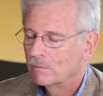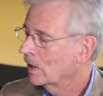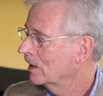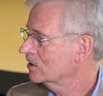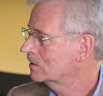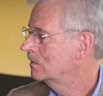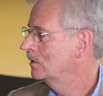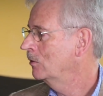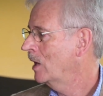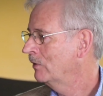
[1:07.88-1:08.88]
Gus,
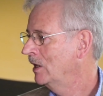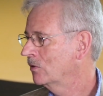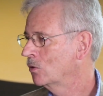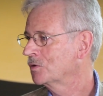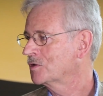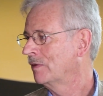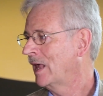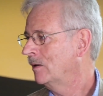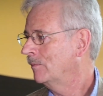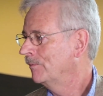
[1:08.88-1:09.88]
do you have any thoughts on
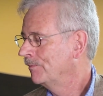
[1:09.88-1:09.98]
that?